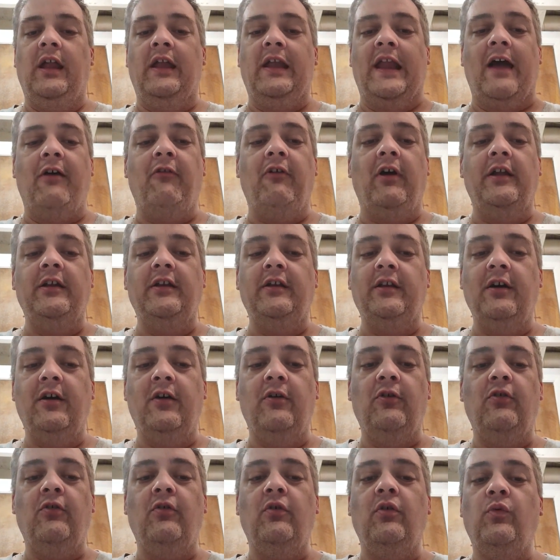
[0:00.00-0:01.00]
and now I
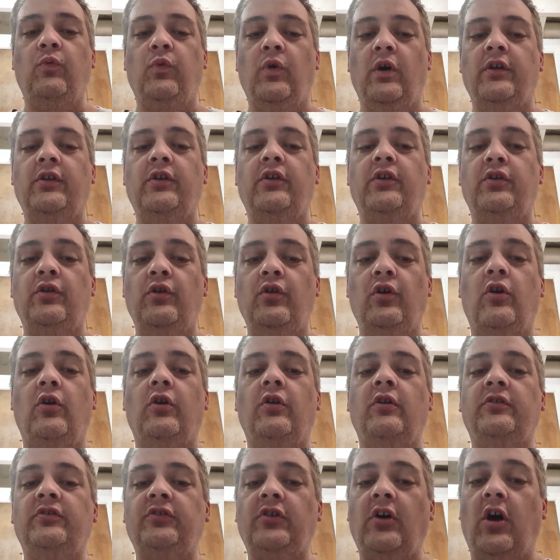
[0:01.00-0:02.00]
know what
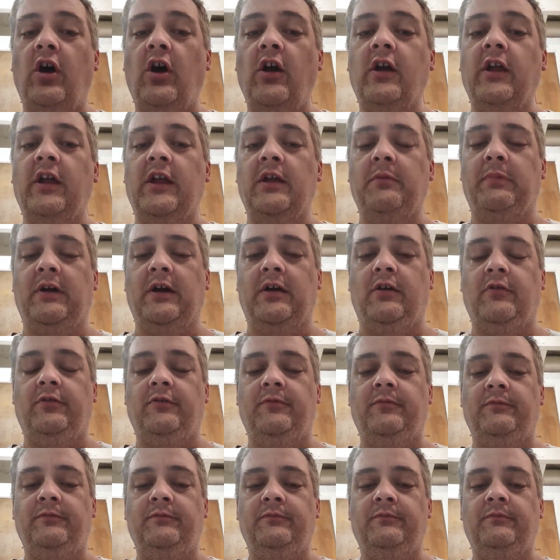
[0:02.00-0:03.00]
you're talking
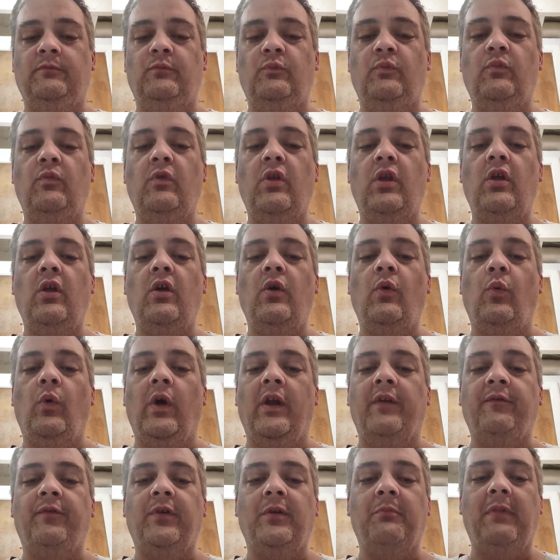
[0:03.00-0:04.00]
about.
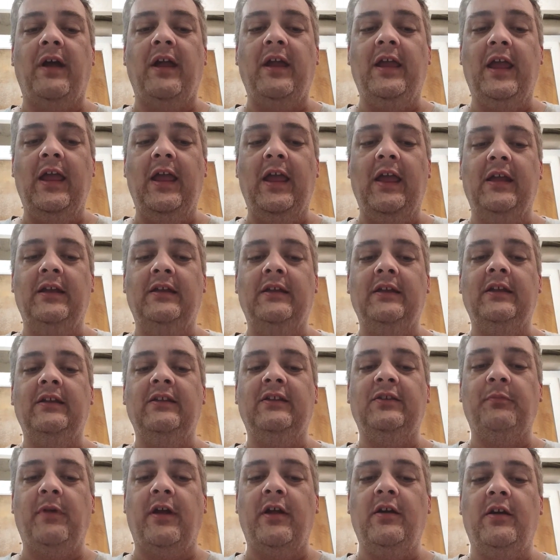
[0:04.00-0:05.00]
Went from my head
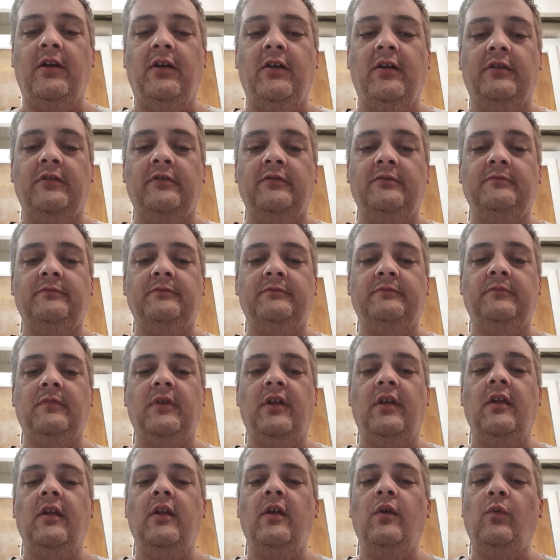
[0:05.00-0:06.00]
into my heart.
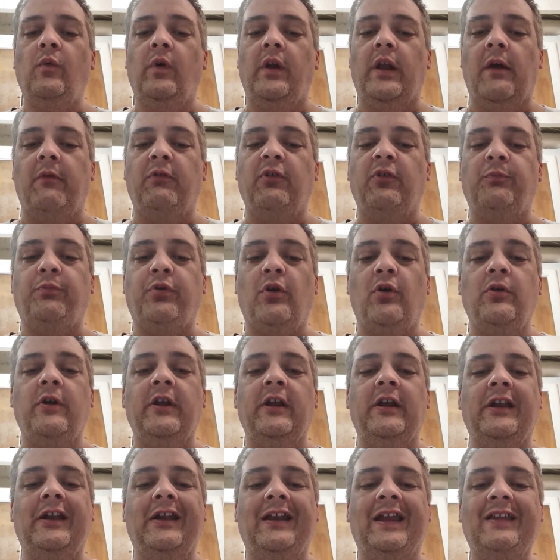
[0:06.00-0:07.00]
When I was
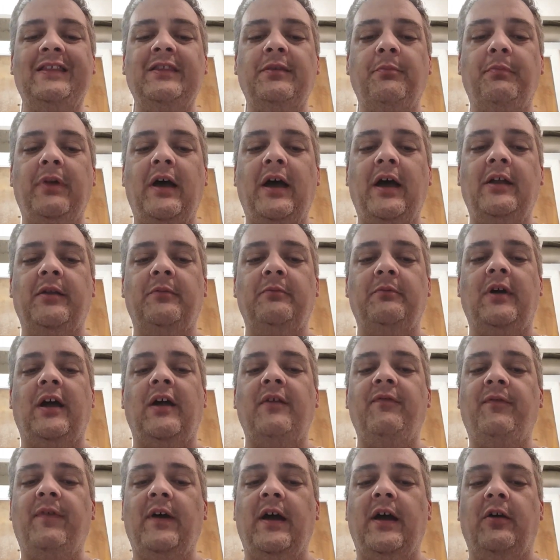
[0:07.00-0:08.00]
broken and at the
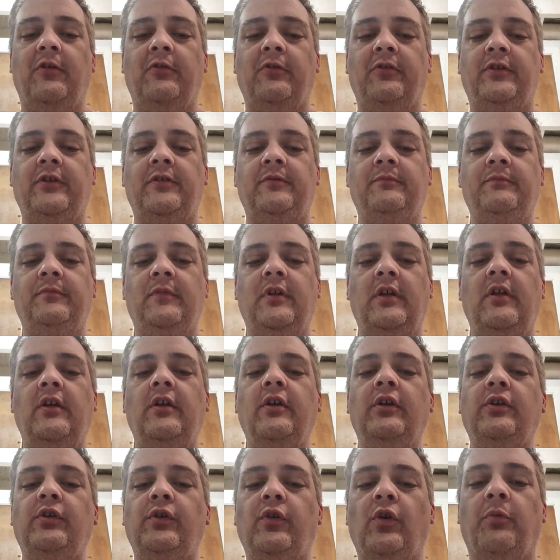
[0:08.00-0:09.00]
bottom, I
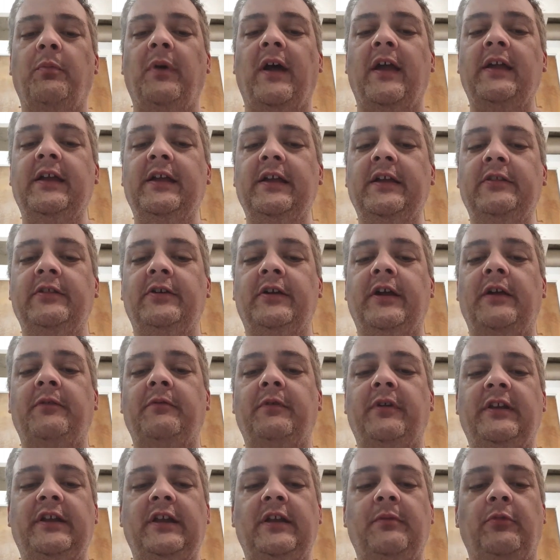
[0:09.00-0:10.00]
found. You're my healer
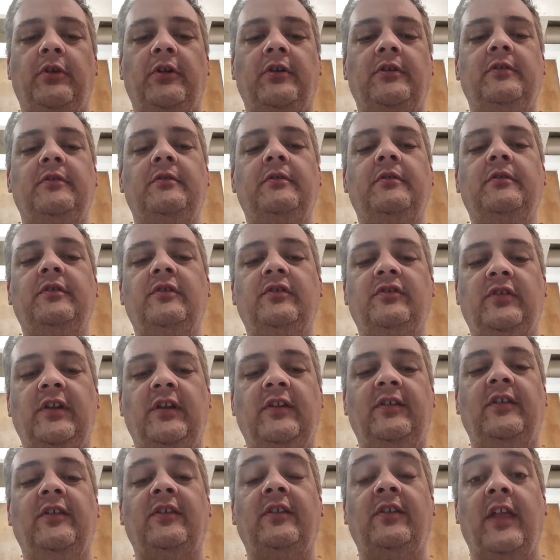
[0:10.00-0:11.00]
and redeemer.
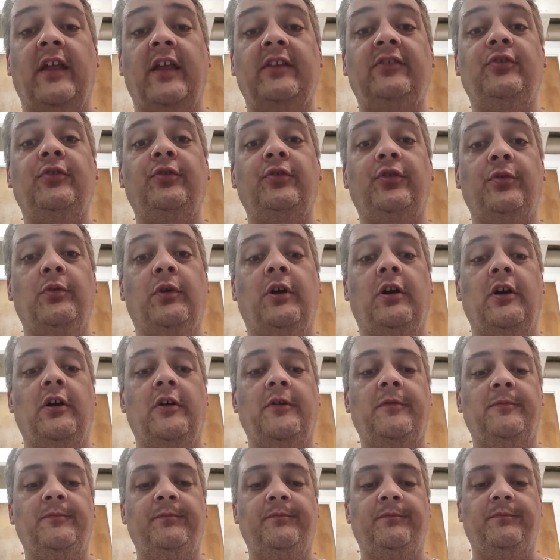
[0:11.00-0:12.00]
Jesus, that's who you
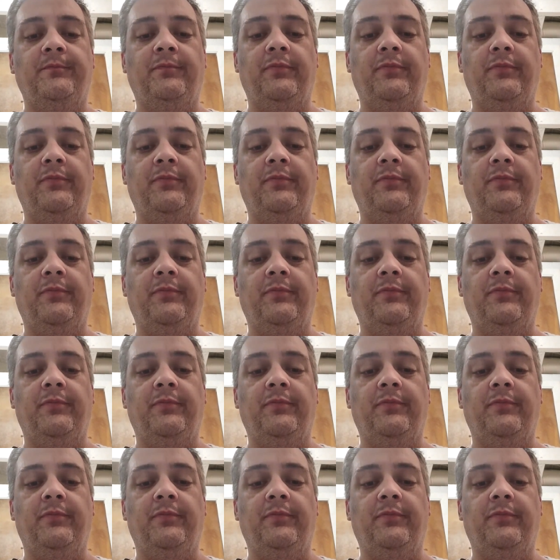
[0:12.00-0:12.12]
are.